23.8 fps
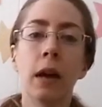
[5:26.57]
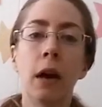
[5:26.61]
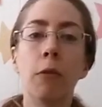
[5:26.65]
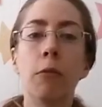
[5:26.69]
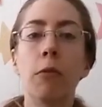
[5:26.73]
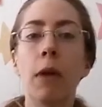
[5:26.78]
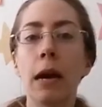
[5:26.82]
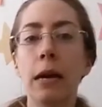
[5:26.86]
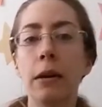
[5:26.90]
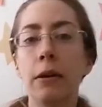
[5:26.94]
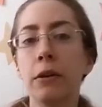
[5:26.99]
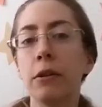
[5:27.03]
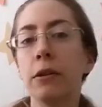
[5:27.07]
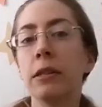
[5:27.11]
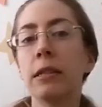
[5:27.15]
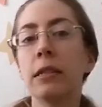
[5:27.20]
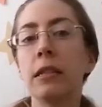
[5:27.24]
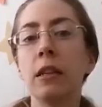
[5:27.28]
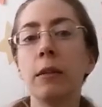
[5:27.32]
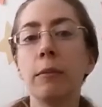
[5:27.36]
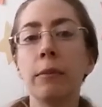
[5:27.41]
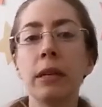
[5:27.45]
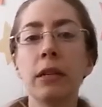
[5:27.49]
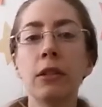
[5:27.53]
a writer, you can
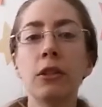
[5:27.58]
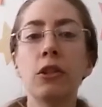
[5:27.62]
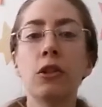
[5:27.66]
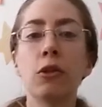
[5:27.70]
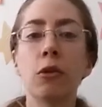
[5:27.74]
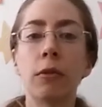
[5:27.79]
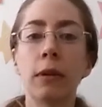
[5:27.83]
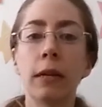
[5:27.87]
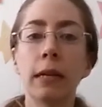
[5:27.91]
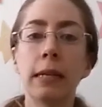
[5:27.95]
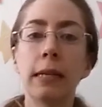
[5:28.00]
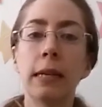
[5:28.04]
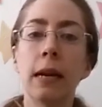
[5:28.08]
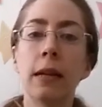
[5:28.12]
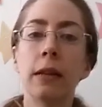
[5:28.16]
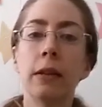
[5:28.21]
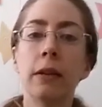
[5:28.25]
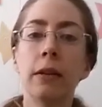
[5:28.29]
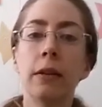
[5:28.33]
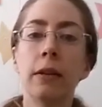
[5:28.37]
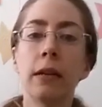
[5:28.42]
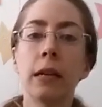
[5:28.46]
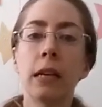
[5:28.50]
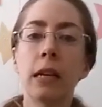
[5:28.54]
still be a
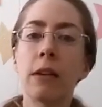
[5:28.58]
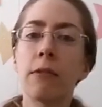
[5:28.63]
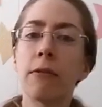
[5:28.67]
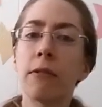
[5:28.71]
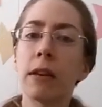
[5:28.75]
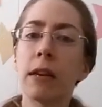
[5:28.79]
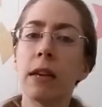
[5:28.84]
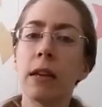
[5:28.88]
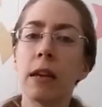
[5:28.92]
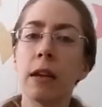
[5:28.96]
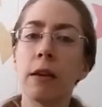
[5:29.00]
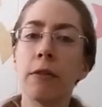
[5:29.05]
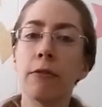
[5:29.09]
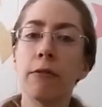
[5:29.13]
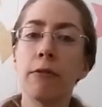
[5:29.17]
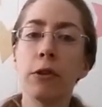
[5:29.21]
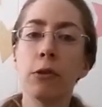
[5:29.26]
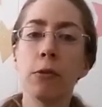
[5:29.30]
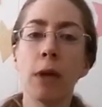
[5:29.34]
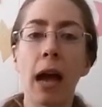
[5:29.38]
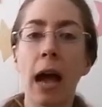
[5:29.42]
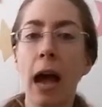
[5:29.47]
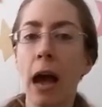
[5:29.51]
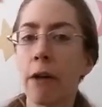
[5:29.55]
storyteller, even if
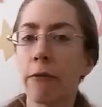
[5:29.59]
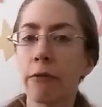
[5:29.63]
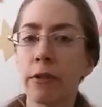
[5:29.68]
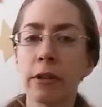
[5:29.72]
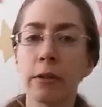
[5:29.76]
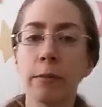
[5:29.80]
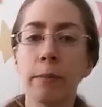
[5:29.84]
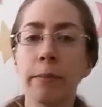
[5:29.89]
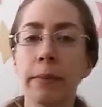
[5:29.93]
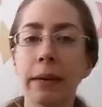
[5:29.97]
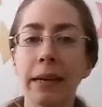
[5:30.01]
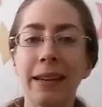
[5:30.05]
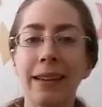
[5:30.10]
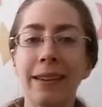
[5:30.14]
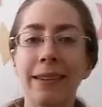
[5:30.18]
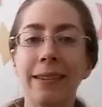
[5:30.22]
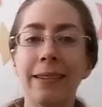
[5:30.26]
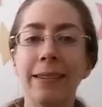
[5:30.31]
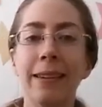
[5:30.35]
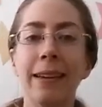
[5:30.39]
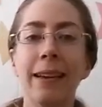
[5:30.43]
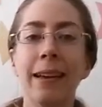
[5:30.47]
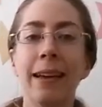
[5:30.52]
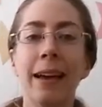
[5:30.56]
you haven't
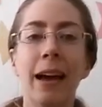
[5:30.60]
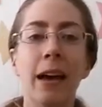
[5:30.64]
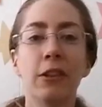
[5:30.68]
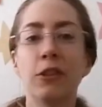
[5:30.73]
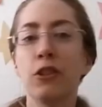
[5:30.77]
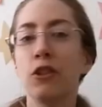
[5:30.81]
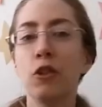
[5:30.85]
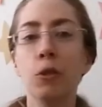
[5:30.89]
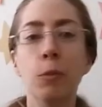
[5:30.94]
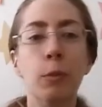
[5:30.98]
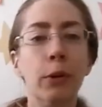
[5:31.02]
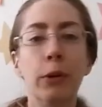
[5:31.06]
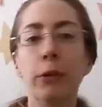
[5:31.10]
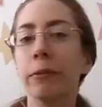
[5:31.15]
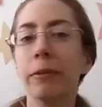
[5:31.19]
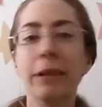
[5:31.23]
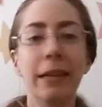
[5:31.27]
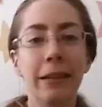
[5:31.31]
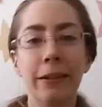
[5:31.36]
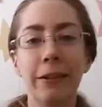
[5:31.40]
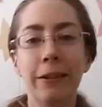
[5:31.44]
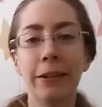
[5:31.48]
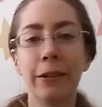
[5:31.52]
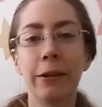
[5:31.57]
been a super
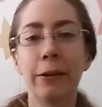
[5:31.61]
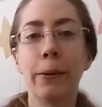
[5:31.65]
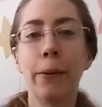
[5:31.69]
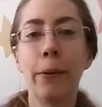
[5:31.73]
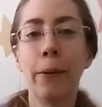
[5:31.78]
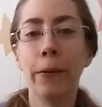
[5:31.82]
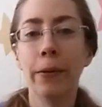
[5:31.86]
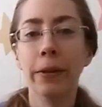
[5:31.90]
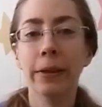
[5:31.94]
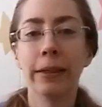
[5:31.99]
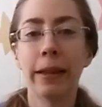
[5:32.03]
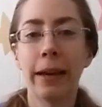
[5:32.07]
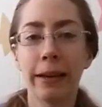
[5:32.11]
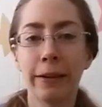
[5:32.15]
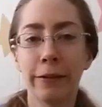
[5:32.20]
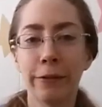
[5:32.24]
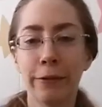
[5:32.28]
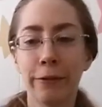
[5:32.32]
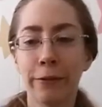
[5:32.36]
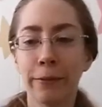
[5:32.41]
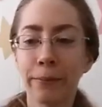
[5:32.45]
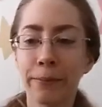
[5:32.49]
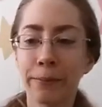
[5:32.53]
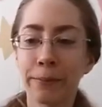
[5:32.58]
reader your whole life,
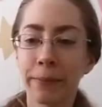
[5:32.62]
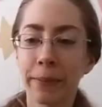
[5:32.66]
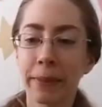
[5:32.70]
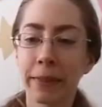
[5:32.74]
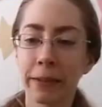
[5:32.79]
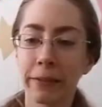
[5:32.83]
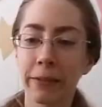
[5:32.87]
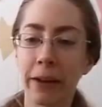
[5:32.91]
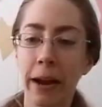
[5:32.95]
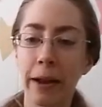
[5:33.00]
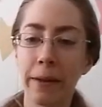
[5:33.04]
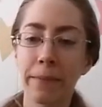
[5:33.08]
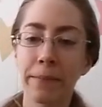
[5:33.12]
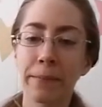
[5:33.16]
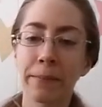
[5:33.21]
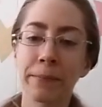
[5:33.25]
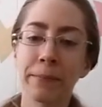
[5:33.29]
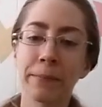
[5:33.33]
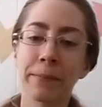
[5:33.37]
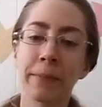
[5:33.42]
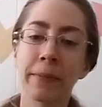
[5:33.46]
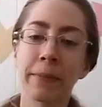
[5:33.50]
right?